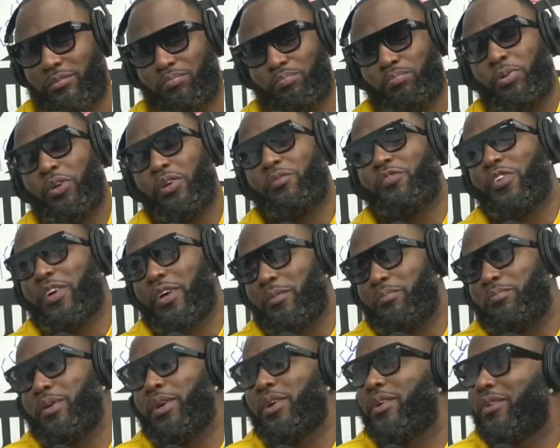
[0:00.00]
put a
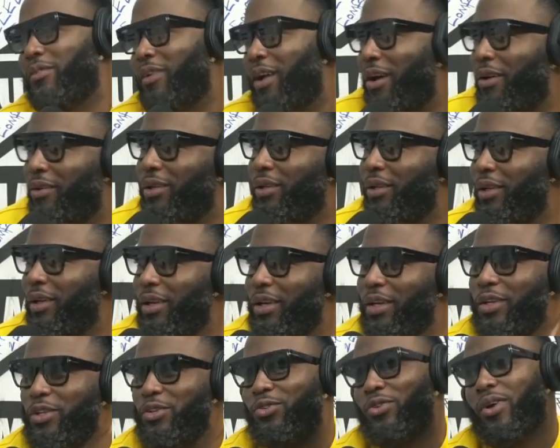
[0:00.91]
fucking belt around it.
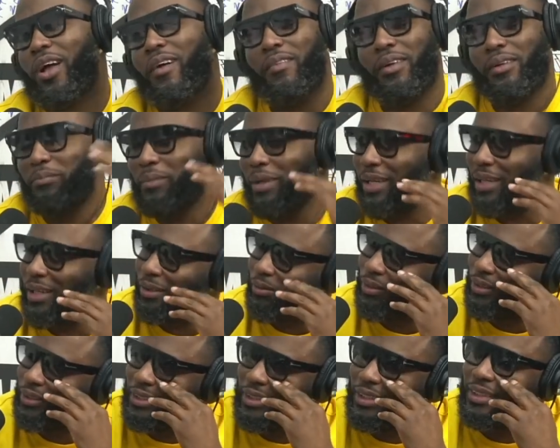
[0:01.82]
Drive it, man. It
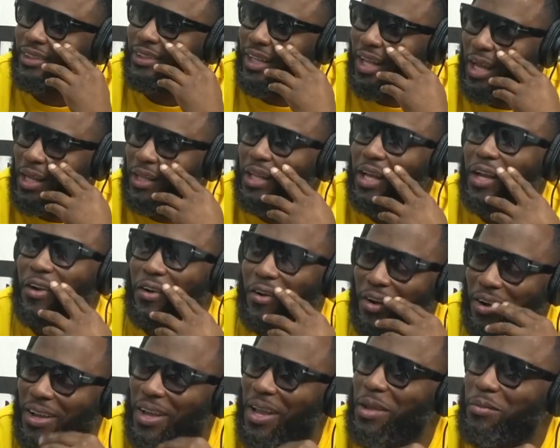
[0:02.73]
was just like that
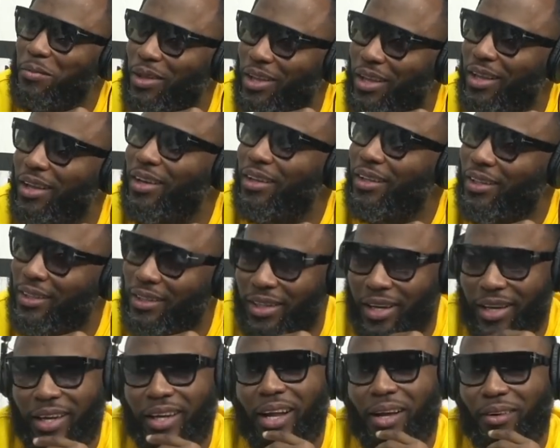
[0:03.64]
car gave me hell that
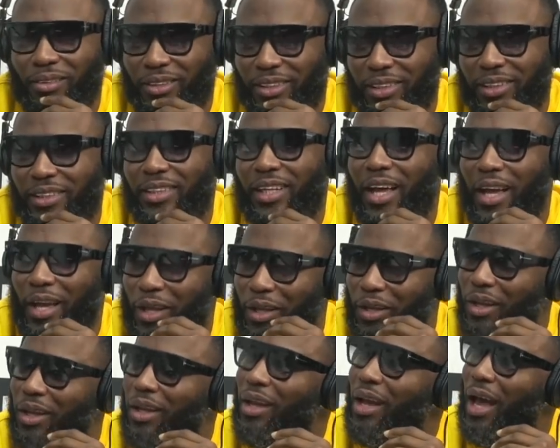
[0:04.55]
day, and I was just like,
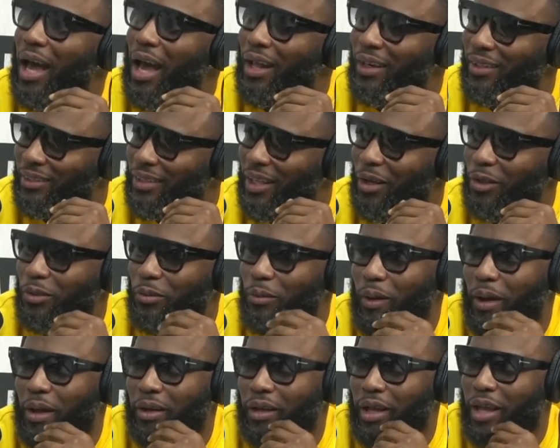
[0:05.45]
I talked about an